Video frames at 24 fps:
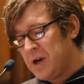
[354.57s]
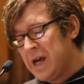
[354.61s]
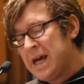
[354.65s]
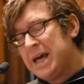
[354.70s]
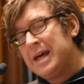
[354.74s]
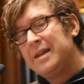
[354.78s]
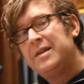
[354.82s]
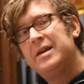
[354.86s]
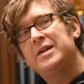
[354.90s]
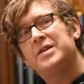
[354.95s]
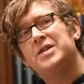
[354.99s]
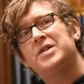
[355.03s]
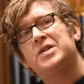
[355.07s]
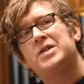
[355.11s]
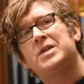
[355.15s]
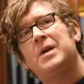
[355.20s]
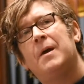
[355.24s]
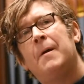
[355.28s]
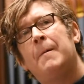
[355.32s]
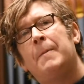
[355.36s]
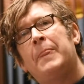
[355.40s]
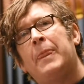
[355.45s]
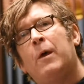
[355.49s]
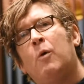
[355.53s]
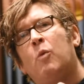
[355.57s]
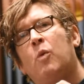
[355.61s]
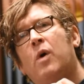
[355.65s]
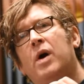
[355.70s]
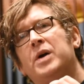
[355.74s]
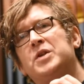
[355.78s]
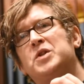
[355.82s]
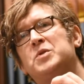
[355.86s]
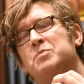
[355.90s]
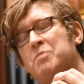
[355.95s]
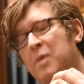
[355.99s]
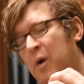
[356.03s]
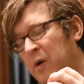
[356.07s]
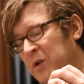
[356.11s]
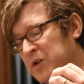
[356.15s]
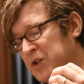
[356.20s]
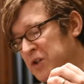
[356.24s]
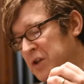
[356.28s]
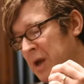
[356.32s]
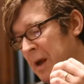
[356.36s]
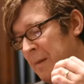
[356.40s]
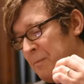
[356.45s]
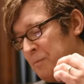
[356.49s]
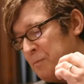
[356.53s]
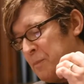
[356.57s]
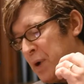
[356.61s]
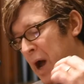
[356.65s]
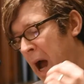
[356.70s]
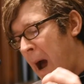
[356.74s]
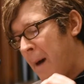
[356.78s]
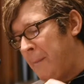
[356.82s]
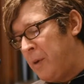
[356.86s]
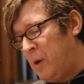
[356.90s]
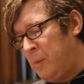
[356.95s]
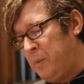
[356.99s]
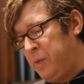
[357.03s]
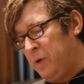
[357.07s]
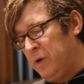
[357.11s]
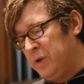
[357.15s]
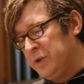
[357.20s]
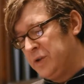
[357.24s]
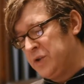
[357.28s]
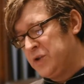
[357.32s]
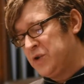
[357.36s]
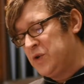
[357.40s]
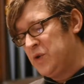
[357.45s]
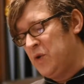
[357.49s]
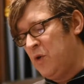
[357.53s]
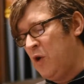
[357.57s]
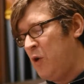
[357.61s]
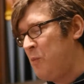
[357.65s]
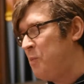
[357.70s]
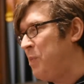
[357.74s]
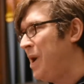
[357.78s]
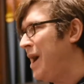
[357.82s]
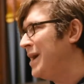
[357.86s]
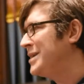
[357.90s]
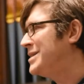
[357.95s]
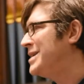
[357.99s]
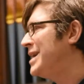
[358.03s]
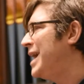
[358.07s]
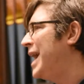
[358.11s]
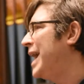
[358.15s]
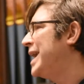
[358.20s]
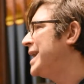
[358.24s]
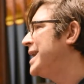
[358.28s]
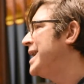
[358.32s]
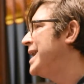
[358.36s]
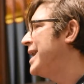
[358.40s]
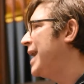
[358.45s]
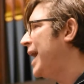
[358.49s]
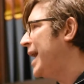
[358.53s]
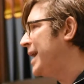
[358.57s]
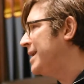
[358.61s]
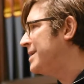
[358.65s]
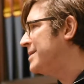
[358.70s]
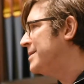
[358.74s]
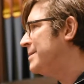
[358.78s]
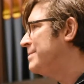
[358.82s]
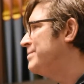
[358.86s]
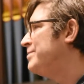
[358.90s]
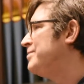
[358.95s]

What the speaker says: This was most palpable to Obata at night,